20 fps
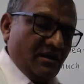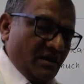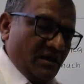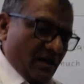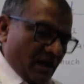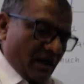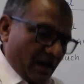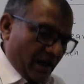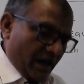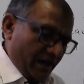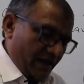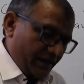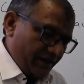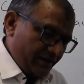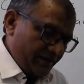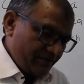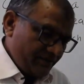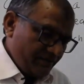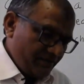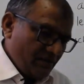
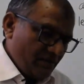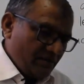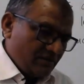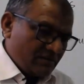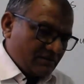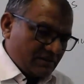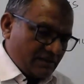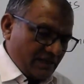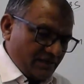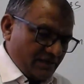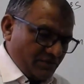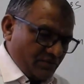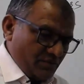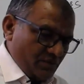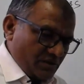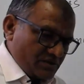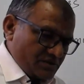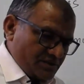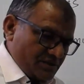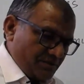and then you
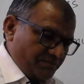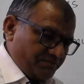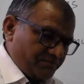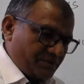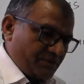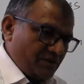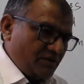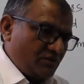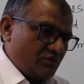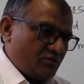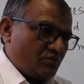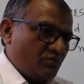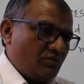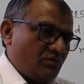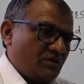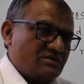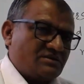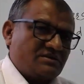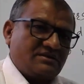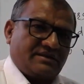are shifting
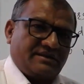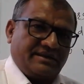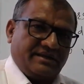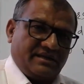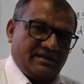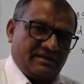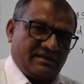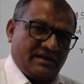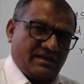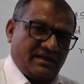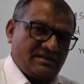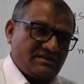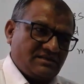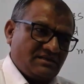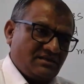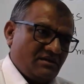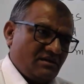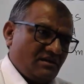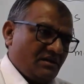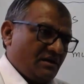towards real gas,
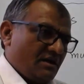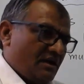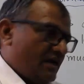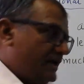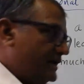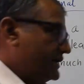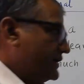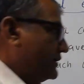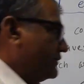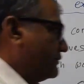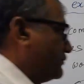and if you